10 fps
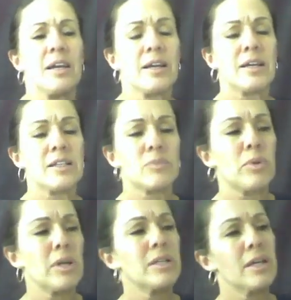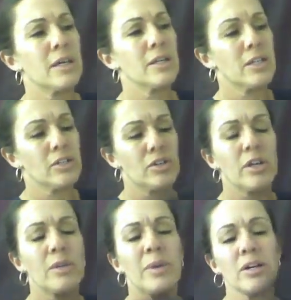I got spray tan
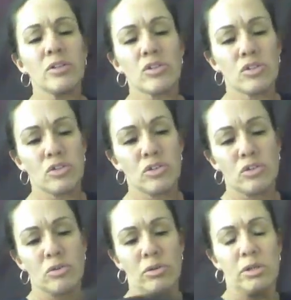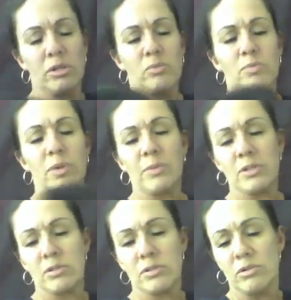yesterday by my
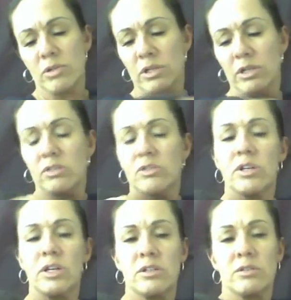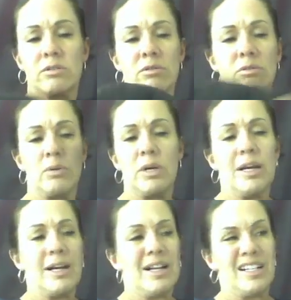student yesterday, so
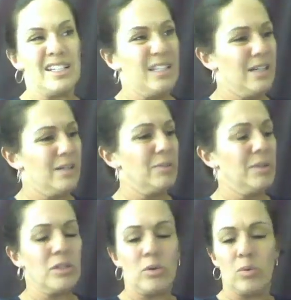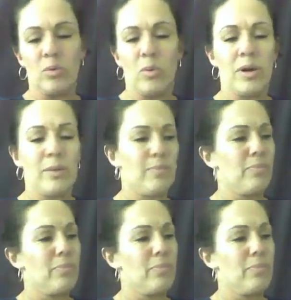I really don't want